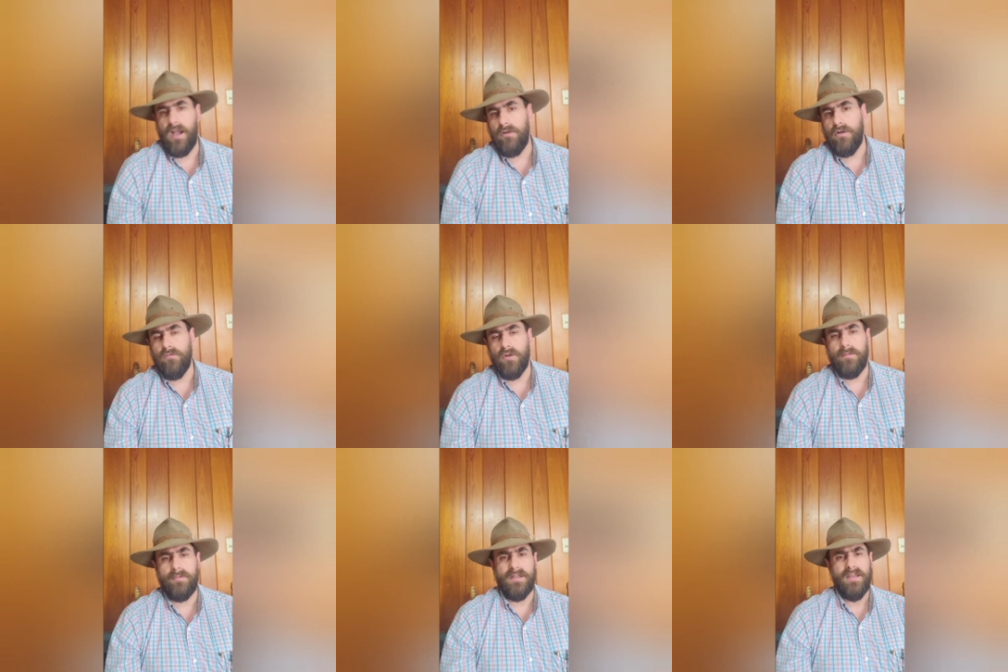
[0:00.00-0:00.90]
all over
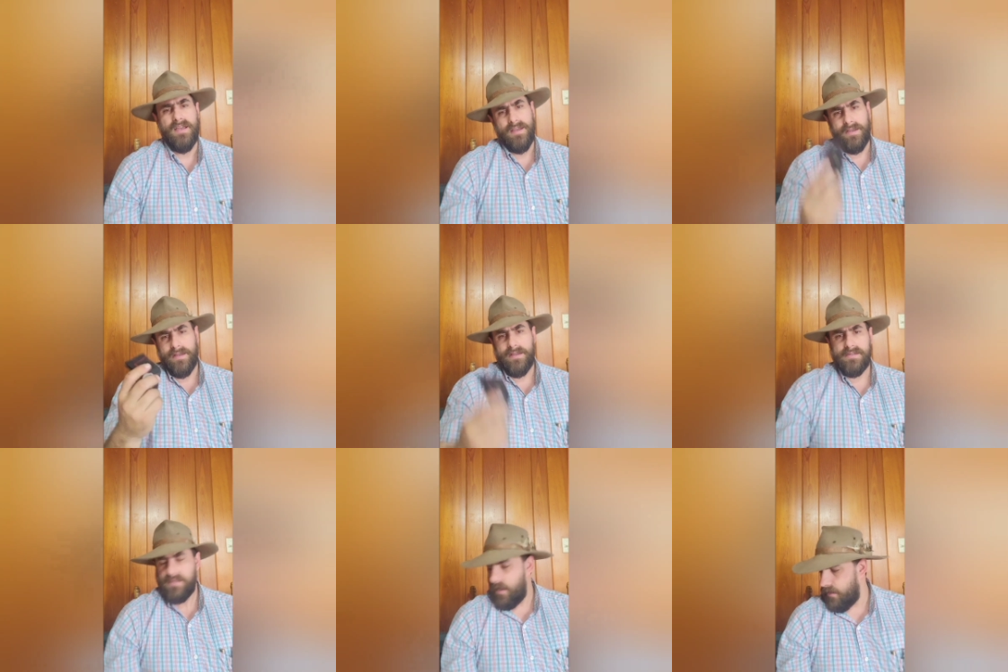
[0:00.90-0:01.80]
it, but
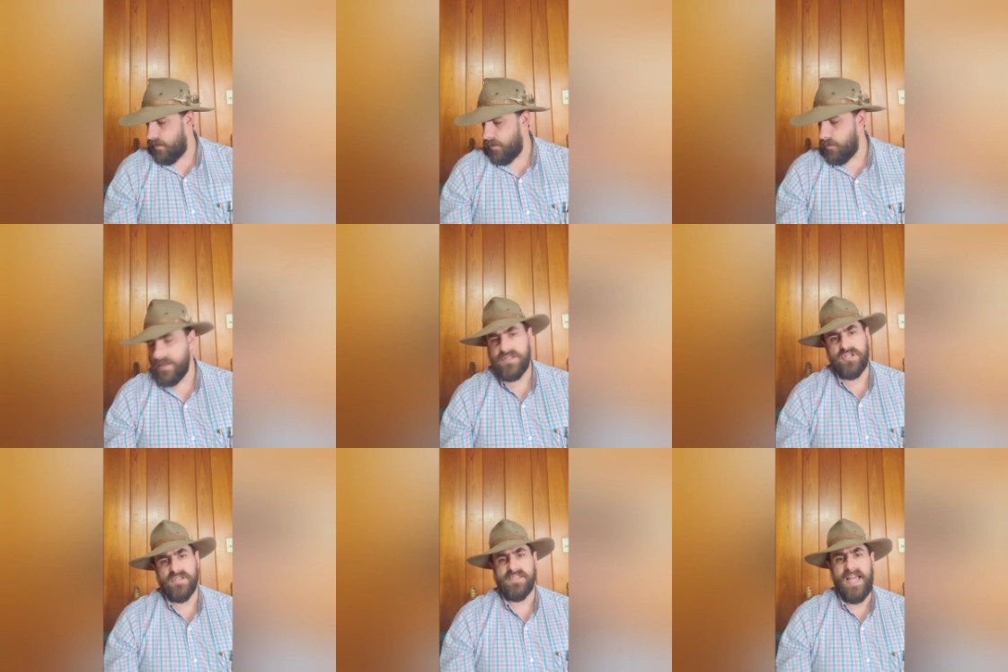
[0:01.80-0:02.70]
it's not always just